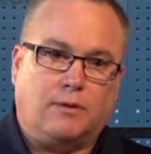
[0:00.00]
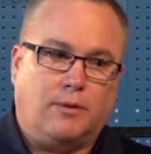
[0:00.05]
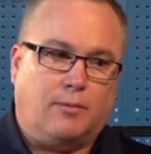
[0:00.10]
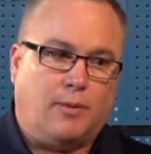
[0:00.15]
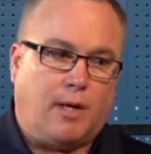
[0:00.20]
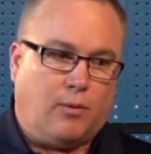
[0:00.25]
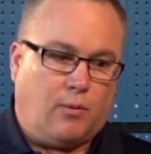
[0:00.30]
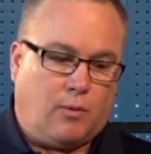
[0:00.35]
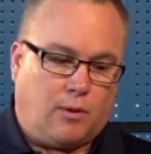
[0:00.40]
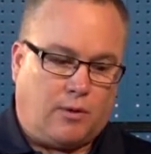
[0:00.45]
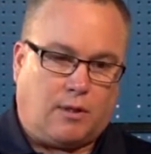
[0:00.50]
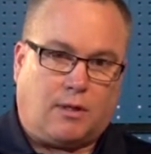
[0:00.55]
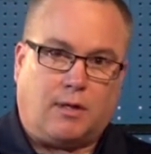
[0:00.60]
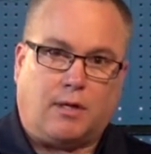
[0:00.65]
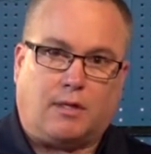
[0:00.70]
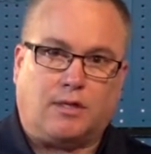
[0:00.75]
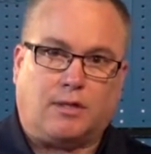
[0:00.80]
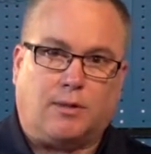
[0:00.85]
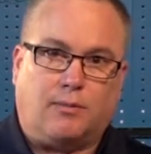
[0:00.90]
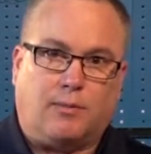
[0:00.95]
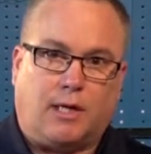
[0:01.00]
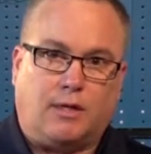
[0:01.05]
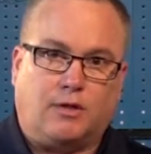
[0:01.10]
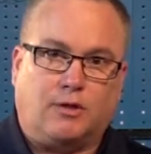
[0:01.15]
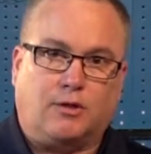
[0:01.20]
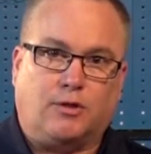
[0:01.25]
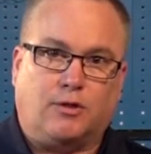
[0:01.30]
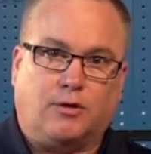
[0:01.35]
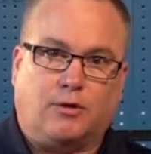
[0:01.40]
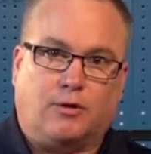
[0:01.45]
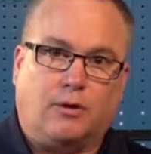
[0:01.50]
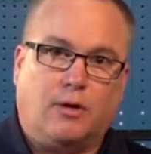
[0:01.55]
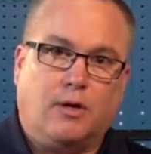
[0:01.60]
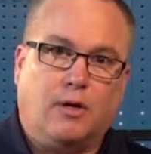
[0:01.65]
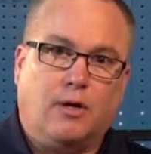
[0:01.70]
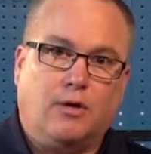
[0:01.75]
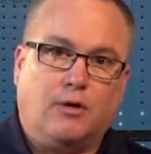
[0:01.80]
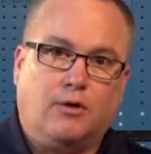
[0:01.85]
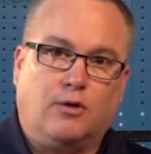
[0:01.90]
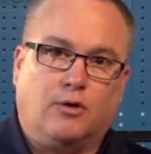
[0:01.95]
You may want to customize
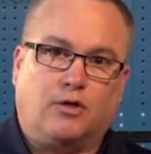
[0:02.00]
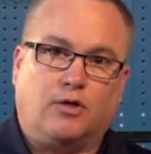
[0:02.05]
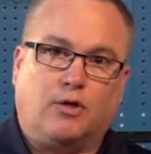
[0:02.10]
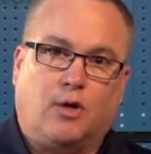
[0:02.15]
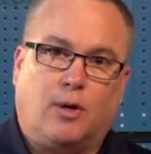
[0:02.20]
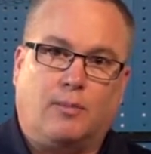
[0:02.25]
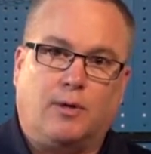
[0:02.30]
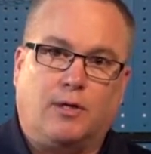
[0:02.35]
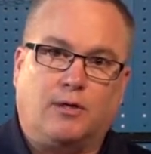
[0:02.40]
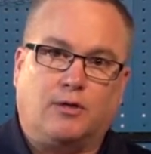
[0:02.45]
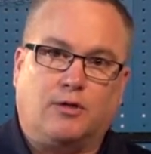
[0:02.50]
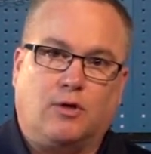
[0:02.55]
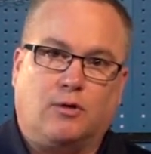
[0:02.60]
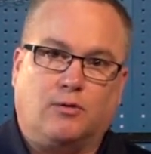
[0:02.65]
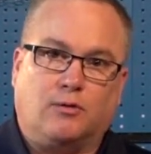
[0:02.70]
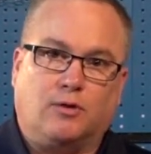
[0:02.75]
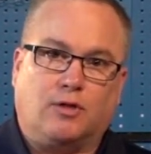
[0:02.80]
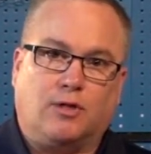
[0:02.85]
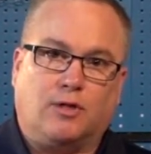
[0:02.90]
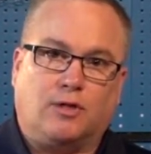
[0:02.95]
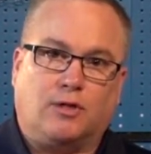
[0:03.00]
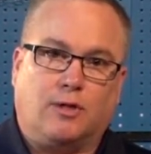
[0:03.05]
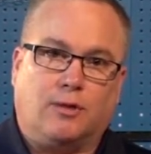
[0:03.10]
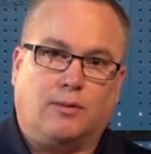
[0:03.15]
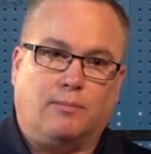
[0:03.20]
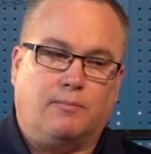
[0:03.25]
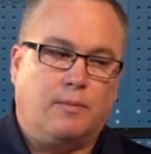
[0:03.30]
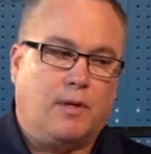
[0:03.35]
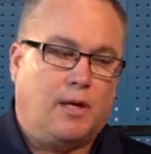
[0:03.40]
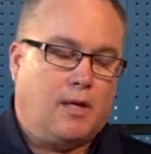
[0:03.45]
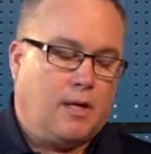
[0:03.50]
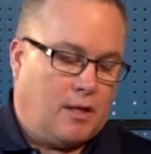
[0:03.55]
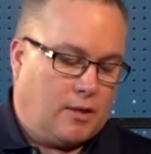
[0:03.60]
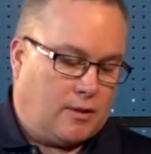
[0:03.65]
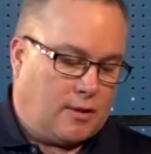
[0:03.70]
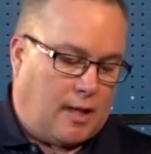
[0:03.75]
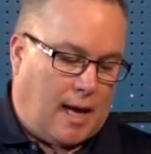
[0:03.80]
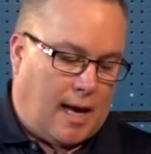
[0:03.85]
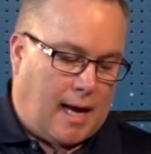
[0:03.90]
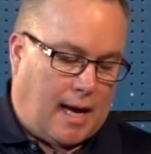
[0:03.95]
your sharpening stone system
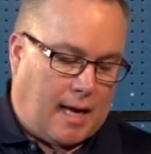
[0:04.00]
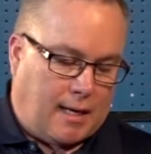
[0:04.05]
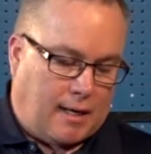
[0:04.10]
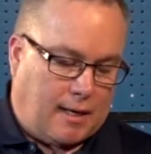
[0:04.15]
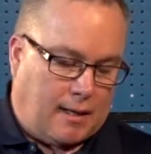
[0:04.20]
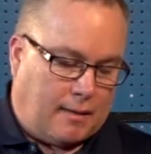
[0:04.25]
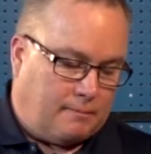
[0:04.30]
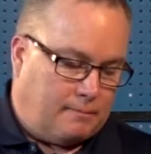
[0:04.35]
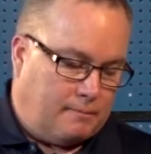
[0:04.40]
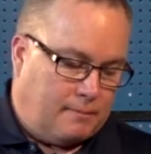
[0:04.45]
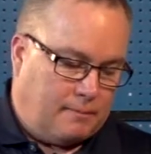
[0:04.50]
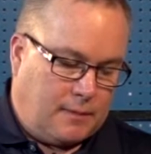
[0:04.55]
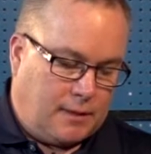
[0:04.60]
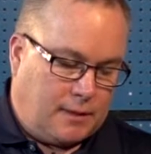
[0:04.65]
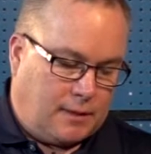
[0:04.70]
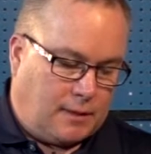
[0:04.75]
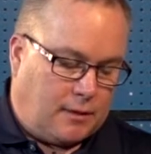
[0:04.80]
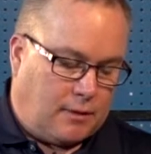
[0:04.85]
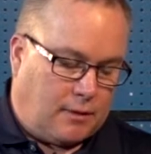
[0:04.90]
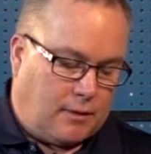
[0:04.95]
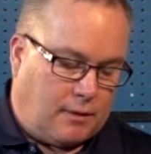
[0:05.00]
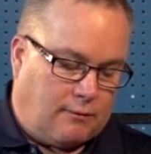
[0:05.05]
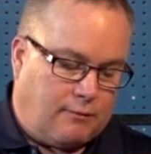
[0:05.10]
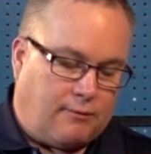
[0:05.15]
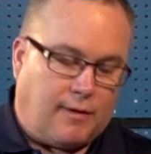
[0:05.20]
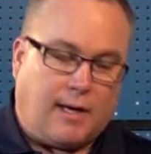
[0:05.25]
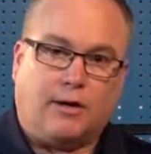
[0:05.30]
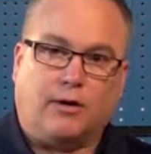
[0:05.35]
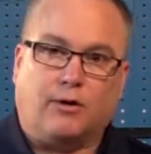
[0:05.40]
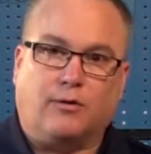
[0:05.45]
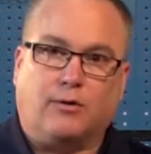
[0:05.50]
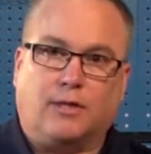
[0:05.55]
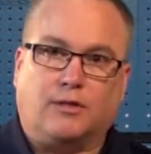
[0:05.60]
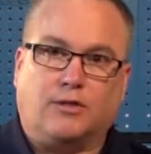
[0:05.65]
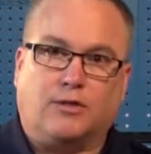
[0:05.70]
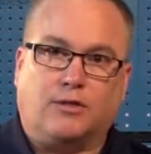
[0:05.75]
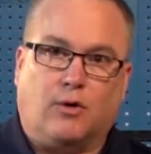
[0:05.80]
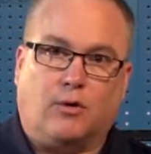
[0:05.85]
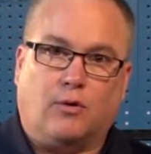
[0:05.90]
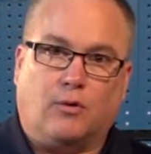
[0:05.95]
to add a finer grit
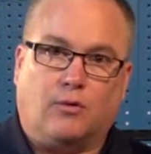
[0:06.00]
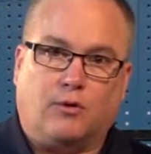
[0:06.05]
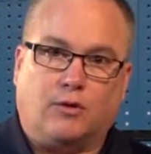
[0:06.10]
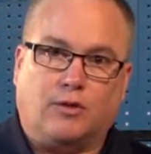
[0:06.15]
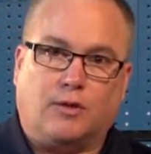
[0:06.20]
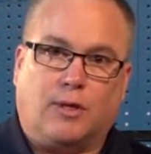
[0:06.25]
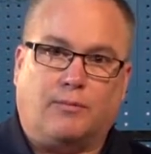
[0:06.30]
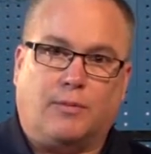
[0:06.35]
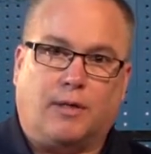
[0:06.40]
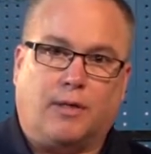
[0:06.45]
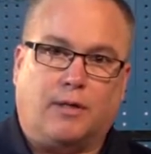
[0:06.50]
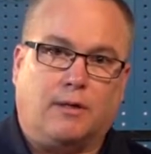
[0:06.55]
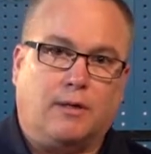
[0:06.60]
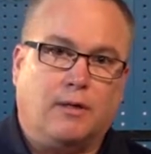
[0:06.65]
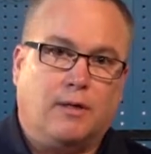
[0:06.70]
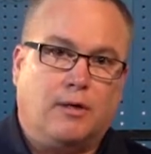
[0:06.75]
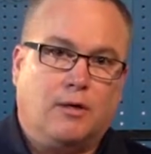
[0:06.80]
stone or something.